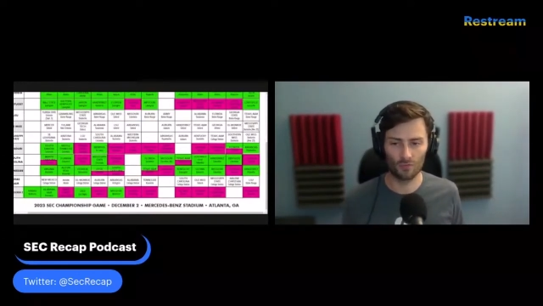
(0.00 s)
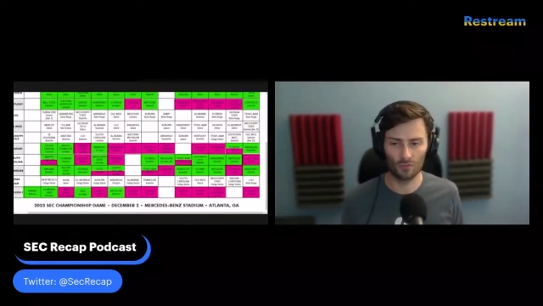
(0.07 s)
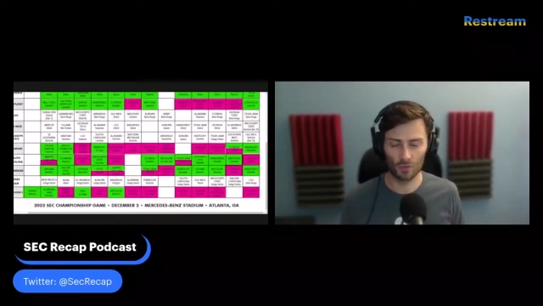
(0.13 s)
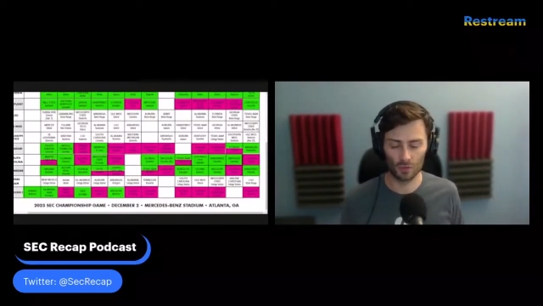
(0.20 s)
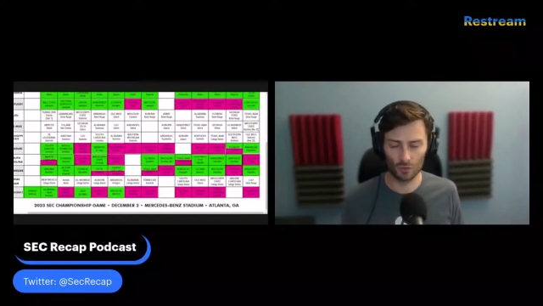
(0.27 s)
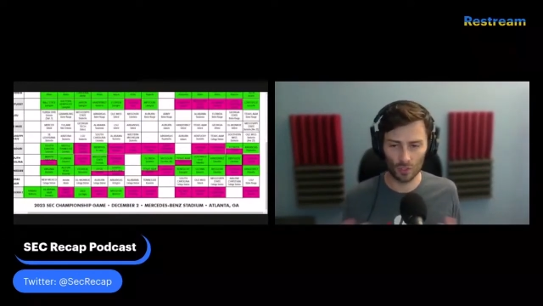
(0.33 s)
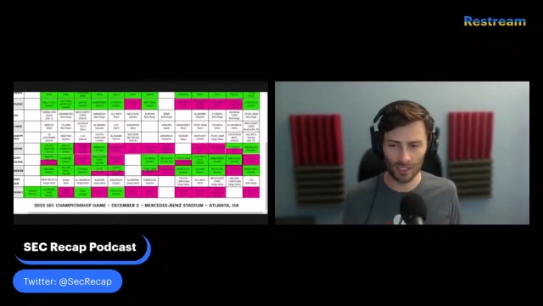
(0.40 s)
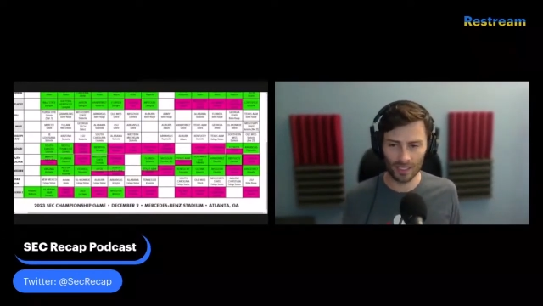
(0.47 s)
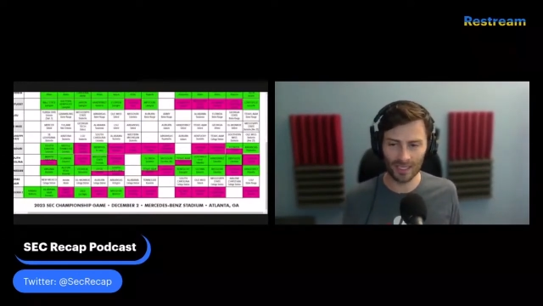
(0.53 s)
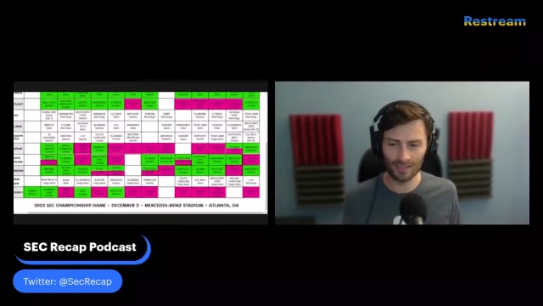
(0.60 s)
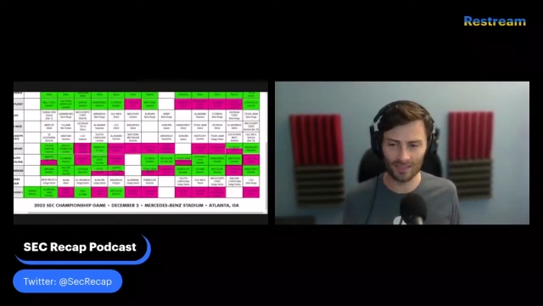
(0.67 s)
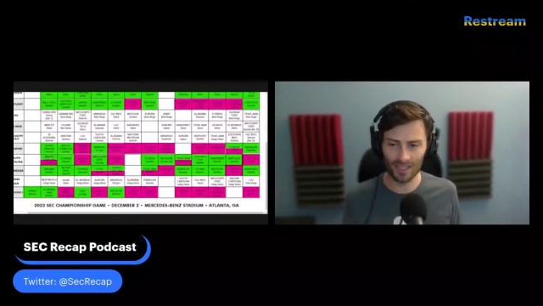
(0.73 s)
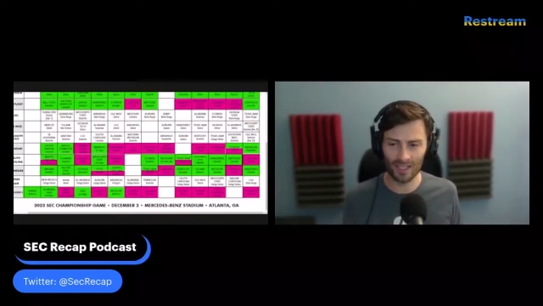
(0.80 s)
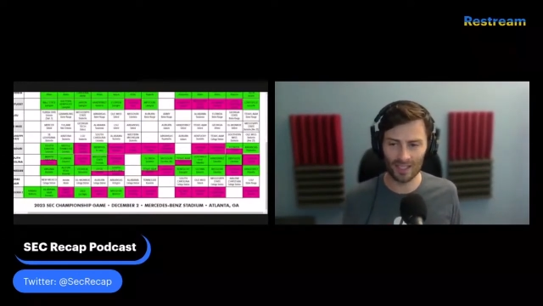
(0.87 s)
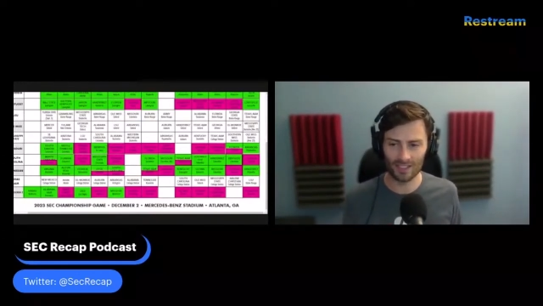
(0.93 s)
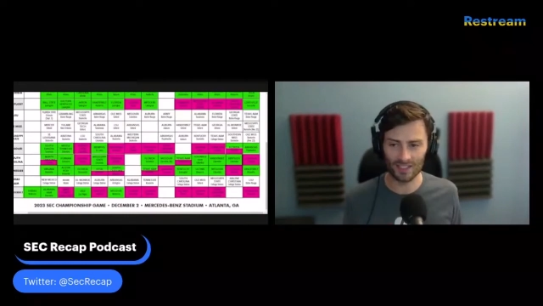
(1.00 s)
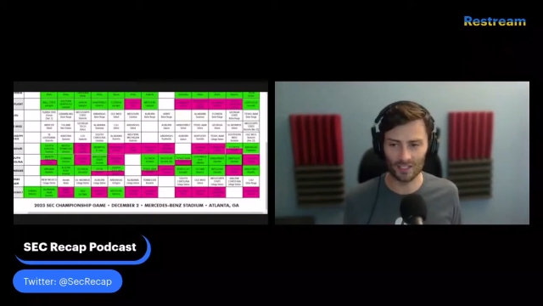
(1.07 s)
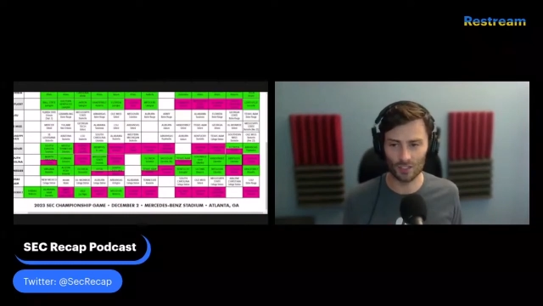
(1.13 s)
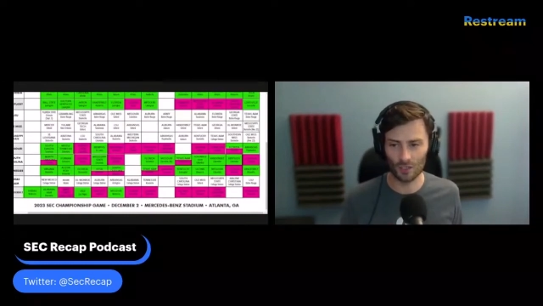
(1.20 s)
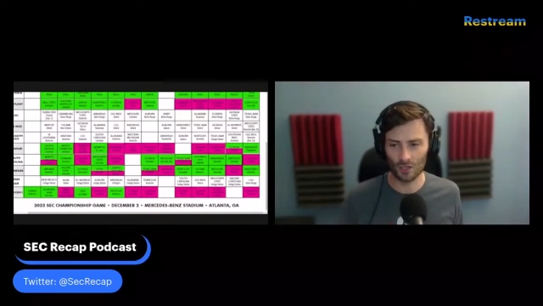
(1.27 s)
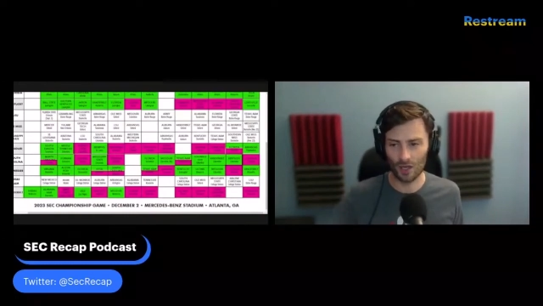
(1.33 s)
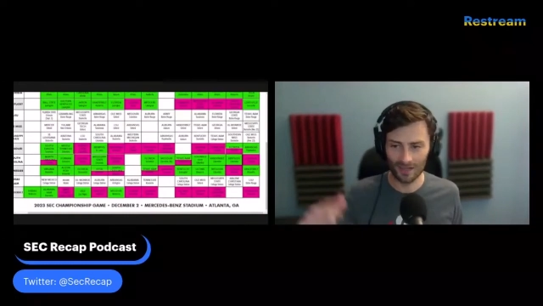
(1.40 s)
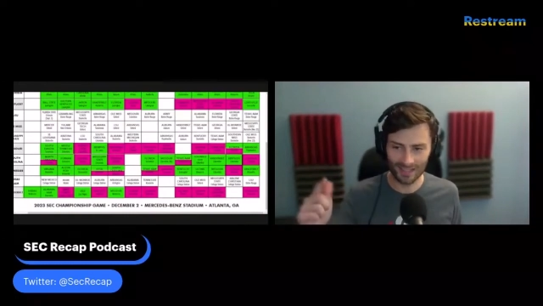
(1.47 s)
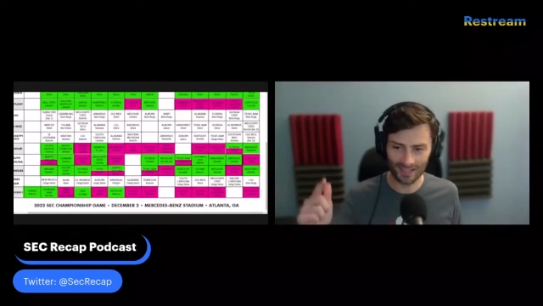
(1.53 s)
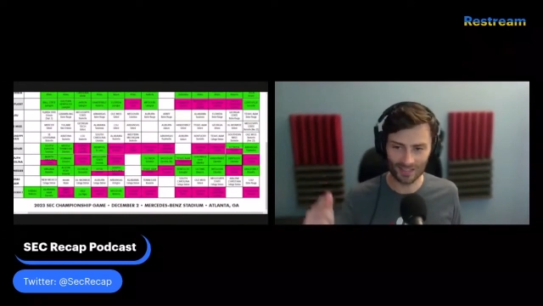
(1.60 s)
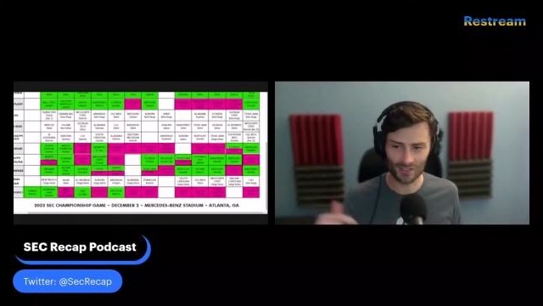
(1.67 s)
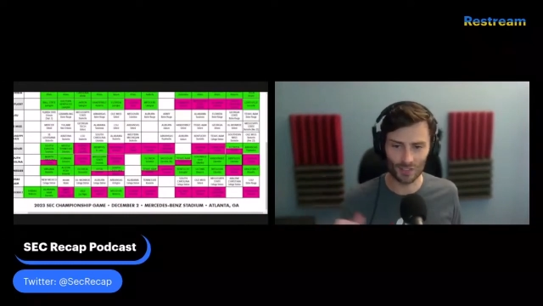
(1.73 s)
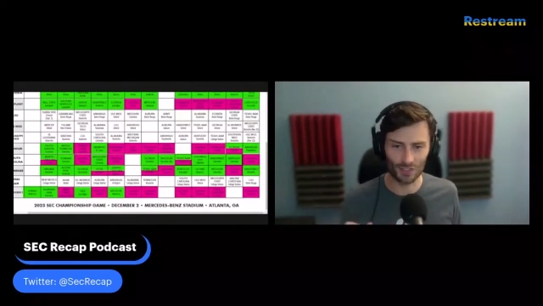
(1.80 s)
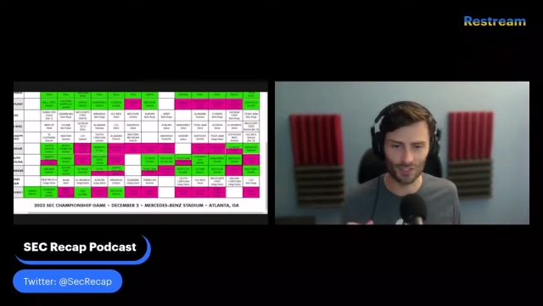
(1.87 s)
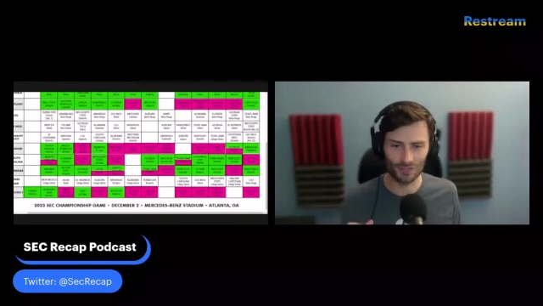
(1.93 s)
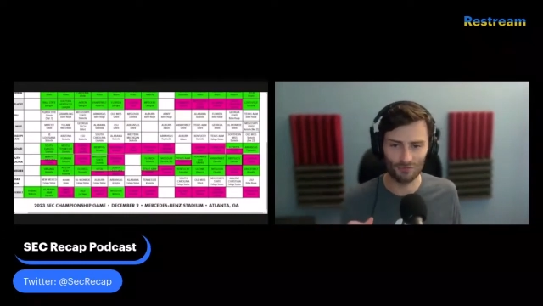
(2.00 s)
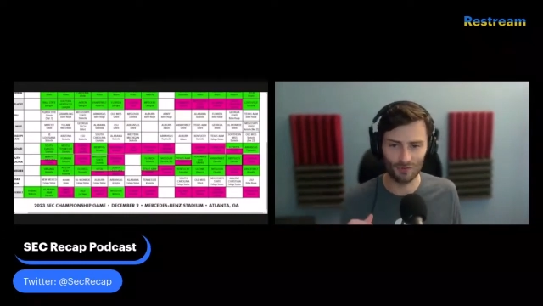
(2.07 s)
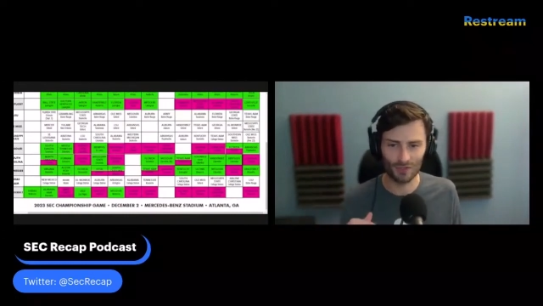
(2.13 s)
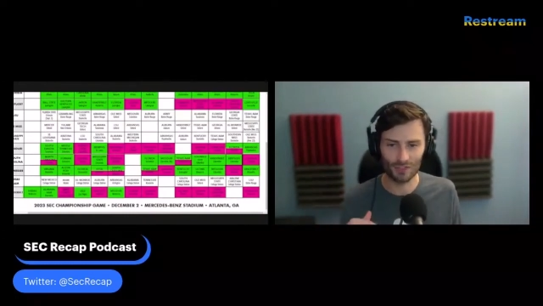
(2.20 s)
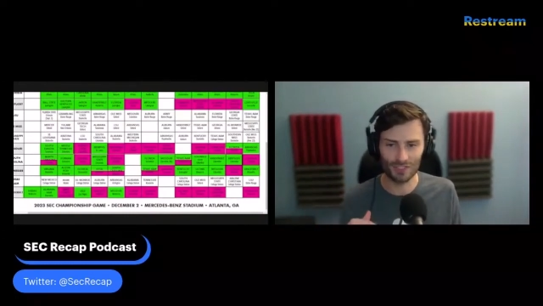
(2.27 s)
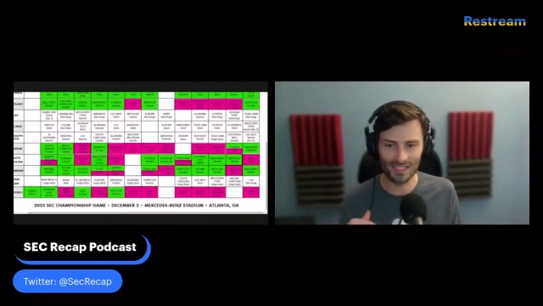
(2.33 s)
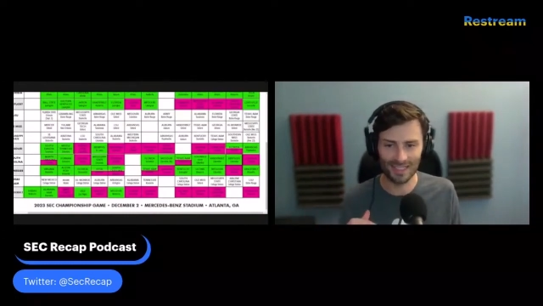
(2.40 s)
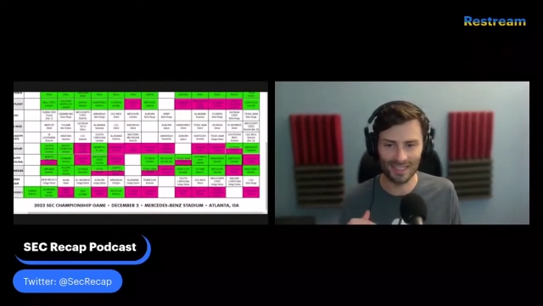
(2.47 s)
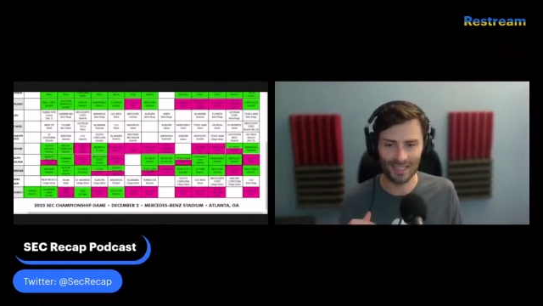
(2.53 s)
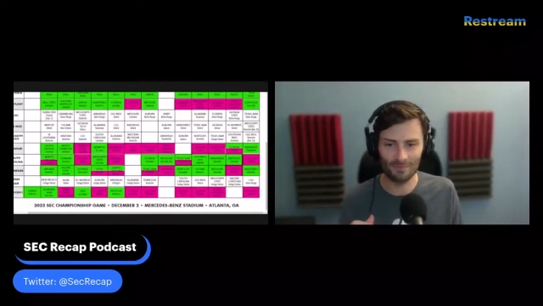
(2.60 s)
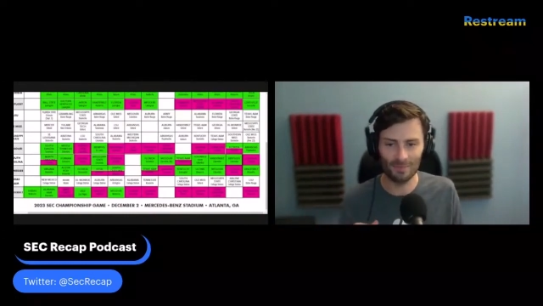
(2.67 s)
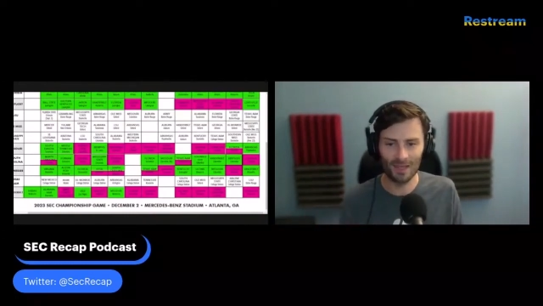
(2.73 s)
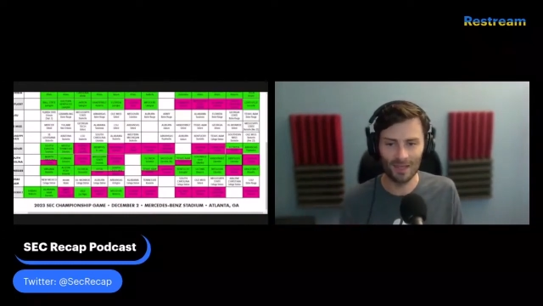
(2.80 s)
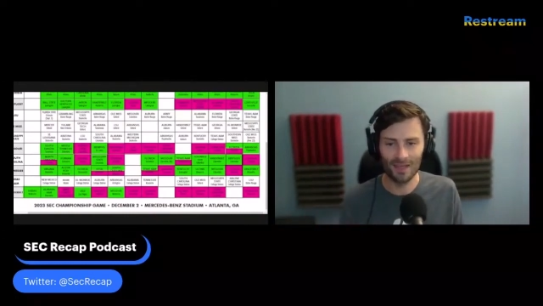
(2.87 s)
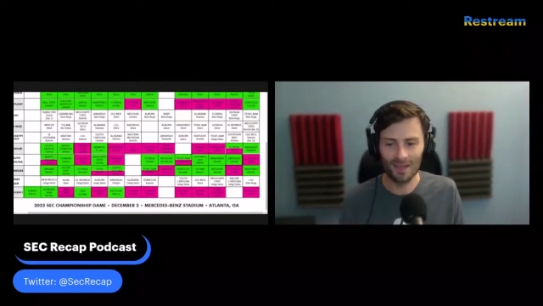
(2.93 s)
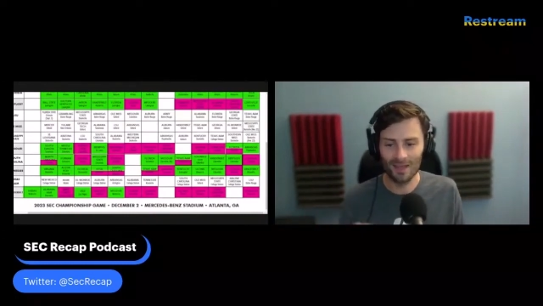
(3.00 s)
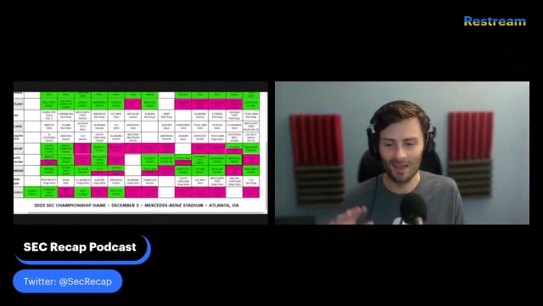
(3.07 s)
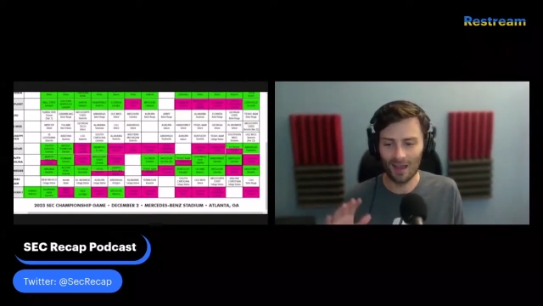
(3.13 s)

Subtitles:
So if you're looking at this and you're hunting and searching for your team,